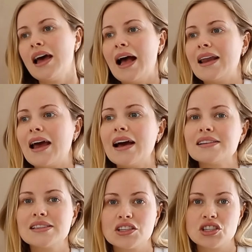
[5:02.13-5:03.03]
And I
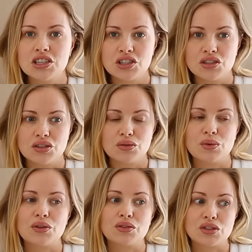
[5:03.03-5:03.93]
had such issue
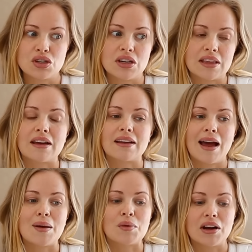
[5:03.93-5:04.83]
with returning that
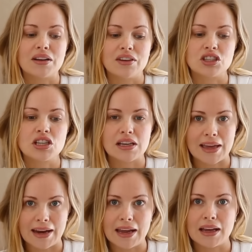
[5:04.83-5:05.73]
camera and eventually
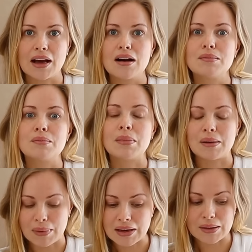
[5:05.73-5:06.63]
getting my
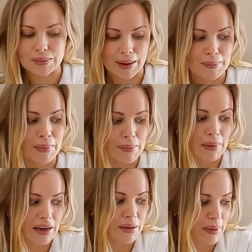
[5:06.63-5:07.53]

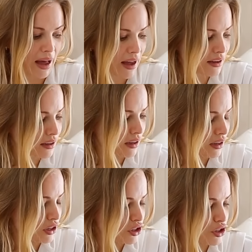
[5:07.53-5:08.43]
money back.
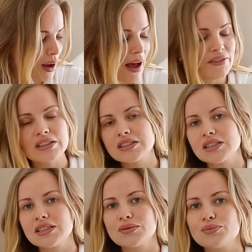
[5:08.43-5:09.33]
So I
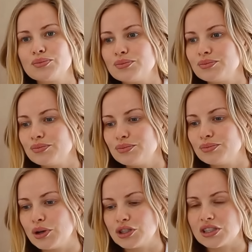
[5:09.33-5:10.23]
haven't
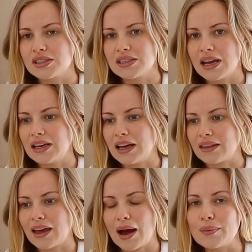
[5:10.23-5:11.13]
purchased any other
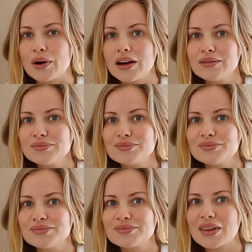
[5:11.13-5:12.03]
camera.
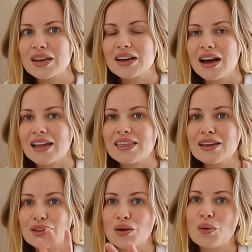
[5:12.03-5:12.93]
I
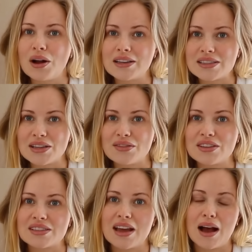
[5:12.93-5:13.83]
think the quality of
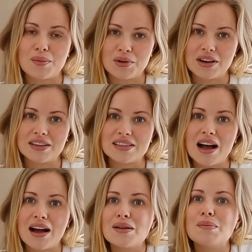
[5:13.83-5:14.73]
this camera is
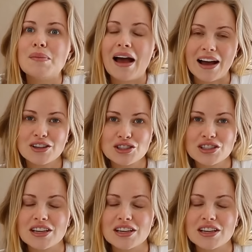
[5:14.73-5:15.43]
unmatched.